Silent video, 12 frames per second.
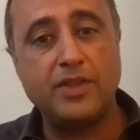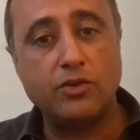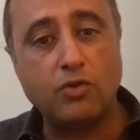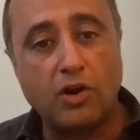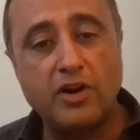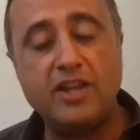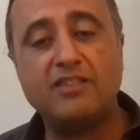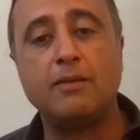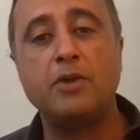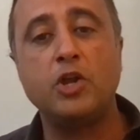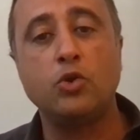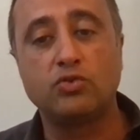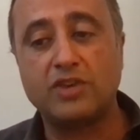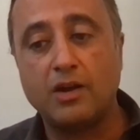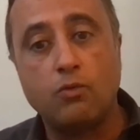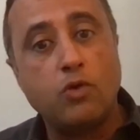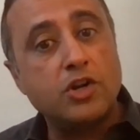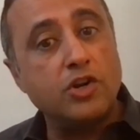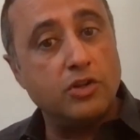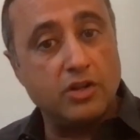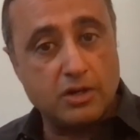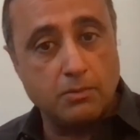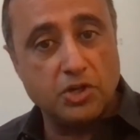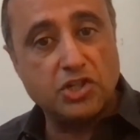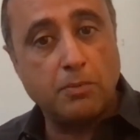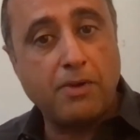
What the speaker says: there's already somebody who's kind of working in the commercial